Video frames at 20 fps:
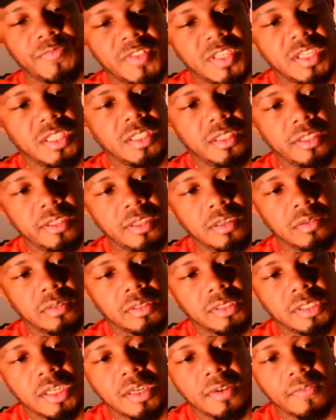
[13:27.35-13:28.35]
This little
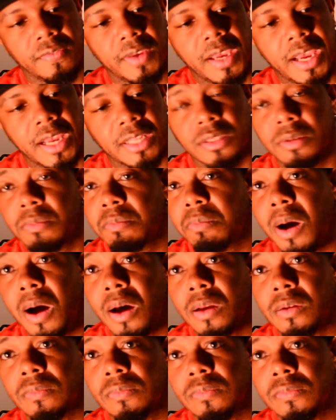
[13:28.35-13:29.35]
stuff at the
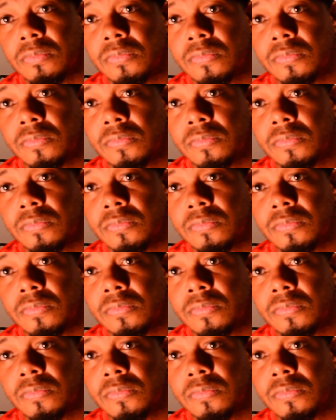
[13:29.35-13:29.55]
bottom